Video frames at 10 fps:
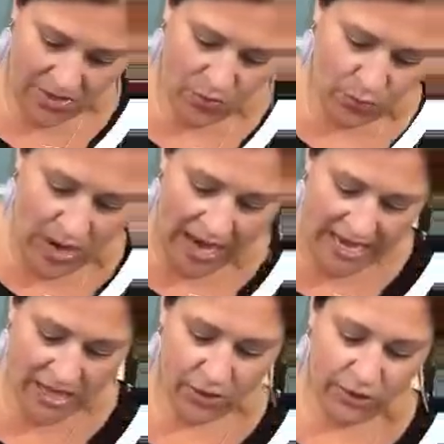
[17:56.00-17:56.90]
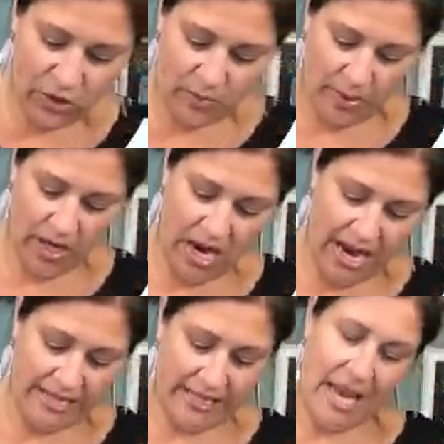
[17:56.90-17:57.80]
Ryan Gruber. And
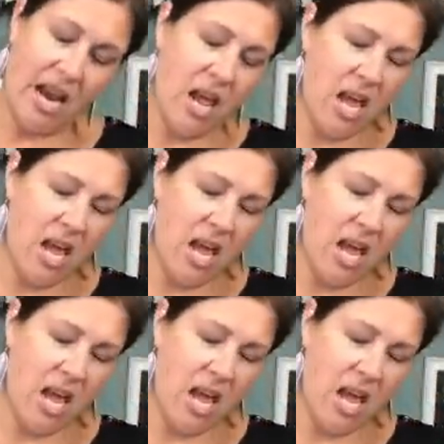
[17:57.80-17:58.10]
I said,